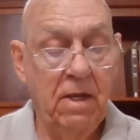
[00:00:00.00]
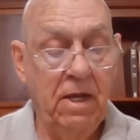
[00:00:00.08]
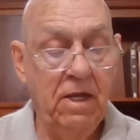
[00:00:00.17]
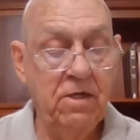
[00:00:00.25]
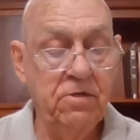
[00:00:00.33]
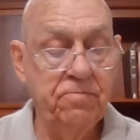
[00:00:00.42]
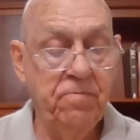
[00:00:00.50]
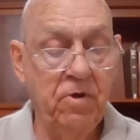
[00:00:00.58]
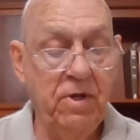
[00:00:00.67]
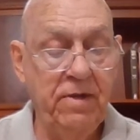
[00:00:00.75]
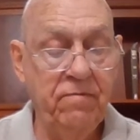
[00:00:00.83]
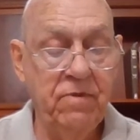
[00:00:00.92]
It is
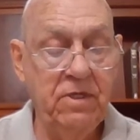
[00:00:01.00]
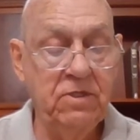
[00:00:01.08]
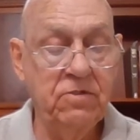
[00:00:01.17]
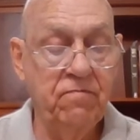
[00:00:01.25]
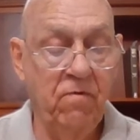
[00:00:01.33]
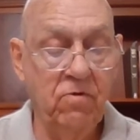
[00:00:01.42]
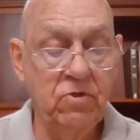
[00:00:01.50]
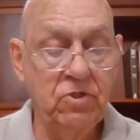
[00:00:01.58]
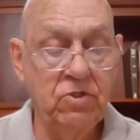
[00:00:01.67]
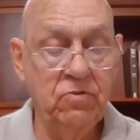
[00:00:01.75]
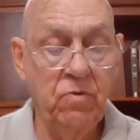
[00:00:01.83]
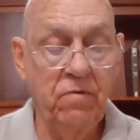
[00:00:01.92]
believed these
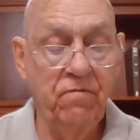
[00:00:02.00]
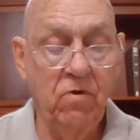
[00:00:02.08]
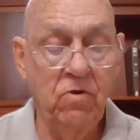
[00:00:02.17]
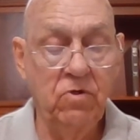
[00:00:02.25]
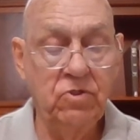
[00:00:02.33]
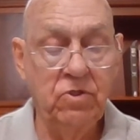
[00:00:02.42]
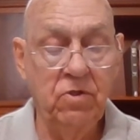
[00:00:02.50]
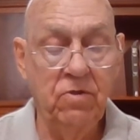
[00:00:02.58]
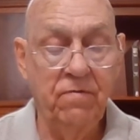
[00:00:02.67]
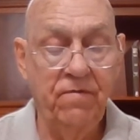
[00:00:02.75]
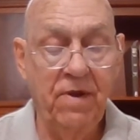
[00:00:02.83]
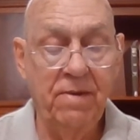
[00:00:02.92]
verses refers to
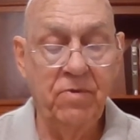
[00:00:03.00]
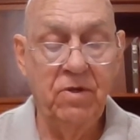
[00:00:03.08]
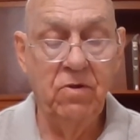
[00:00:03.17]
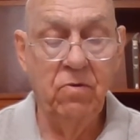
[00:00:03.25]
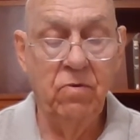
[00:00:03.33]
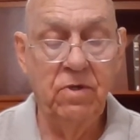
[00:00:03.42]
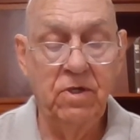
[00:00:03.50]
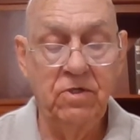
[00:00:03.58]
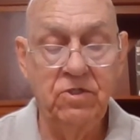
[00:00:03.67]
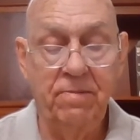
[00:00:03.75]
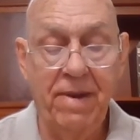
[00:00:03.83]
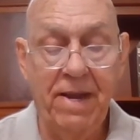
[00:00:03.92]
the family known
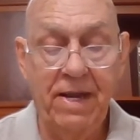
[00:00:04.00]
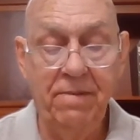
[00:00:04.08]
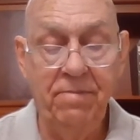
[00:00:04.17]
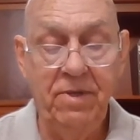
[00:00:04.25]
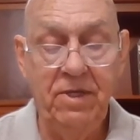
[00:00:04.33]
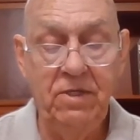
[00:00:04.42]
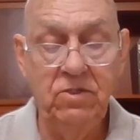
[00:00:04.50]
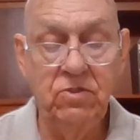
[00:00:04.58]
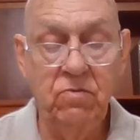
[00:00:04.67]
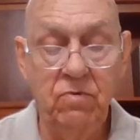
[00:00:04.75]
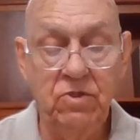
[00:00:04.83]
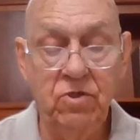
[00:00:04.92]
as the
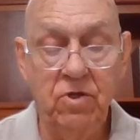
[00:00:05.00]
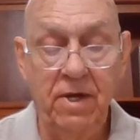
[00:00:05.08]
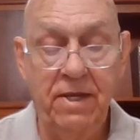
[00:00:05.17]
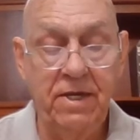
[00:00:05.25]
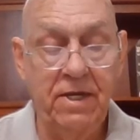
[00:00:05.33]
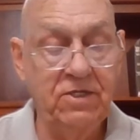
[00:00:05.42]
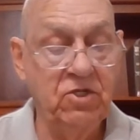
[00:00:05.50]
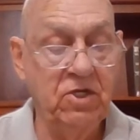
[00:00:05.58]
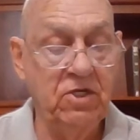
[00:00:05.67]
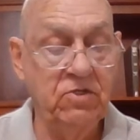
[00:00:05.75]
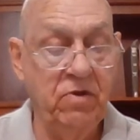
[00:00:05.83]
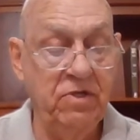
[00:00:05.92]
Maccabees, which led a
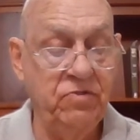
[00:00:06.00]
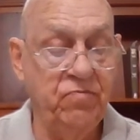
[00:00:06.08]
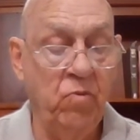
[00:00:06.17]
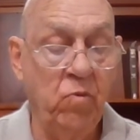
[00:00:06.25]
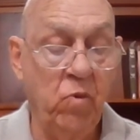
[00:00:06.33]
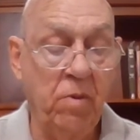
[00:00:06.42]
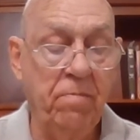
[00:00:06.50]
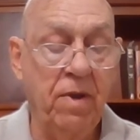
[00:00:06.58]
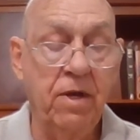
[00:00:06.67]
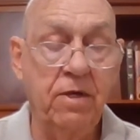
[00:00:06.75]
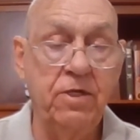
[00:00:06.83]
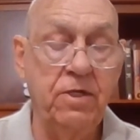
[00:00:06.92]
successful
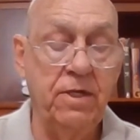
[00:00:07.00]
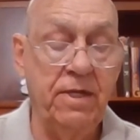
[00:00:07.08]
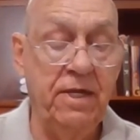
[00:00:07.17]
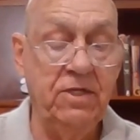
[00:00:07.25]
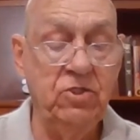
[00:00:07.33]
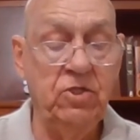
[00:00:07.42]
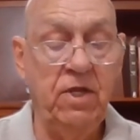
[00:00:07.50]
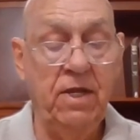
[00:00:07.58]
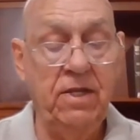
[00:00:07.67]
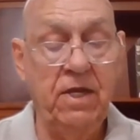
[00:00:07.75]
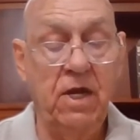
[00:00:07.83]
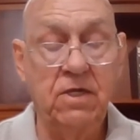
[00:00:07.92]
rebellion against
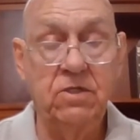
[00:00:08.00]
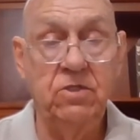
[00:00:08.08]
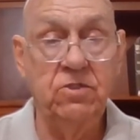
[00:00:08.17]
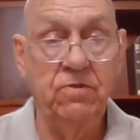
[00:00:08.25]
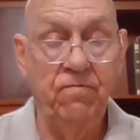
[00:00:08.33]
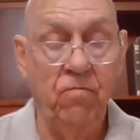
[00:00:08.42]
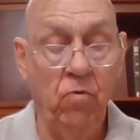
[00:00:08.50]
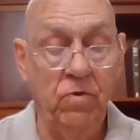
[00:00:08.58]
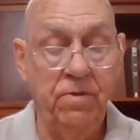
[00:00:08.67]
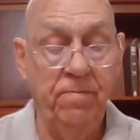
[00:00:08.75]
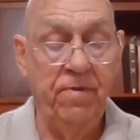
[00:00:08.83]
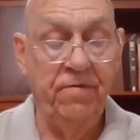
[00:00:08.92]
Antiochus
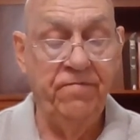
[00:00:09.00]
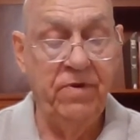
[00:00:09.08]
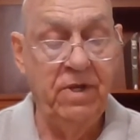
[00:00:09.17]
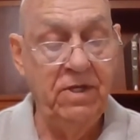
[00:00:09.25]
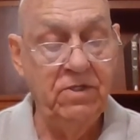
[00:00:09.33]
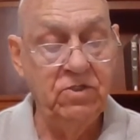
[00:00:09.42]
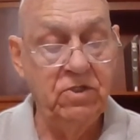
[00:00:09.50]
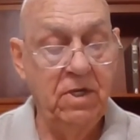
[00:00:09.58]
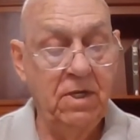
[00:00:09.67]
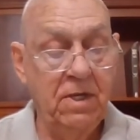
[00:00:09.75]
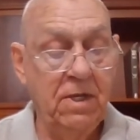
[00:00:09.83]
IV Epiphanes.